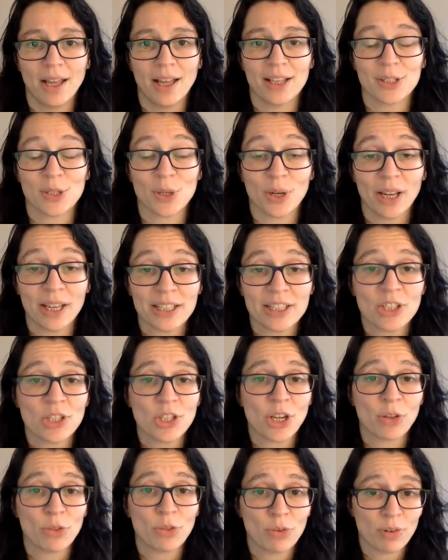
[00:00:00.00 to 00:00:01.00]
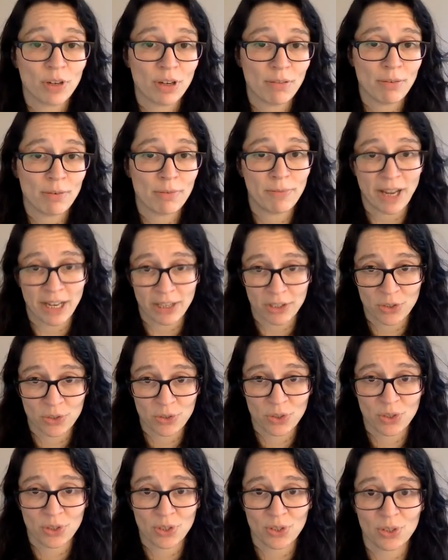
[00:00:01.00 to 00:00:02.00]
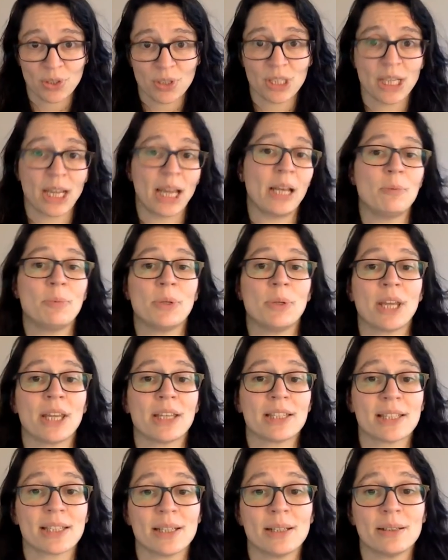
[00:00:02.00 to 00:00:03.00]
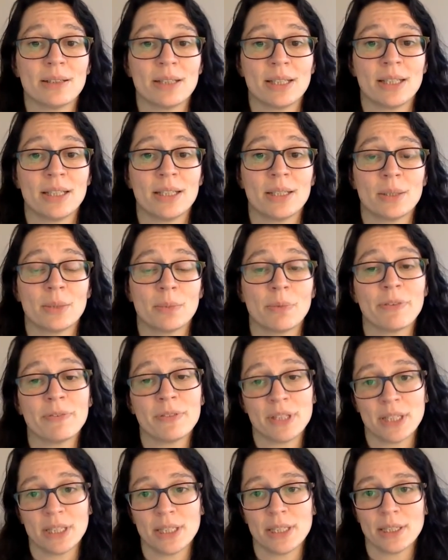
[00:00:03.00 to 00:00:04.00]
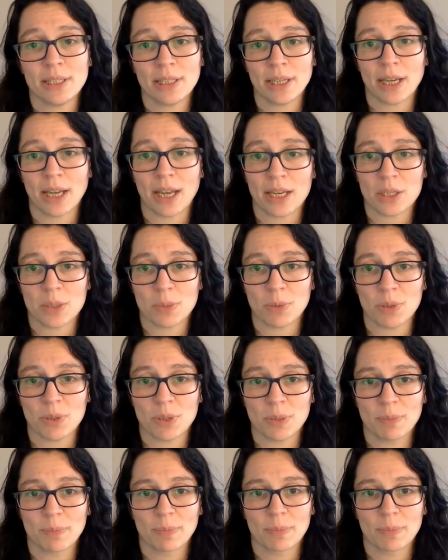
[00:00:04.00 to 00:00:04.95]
So I'd like to share three reflections to help you get started with citizen engagement.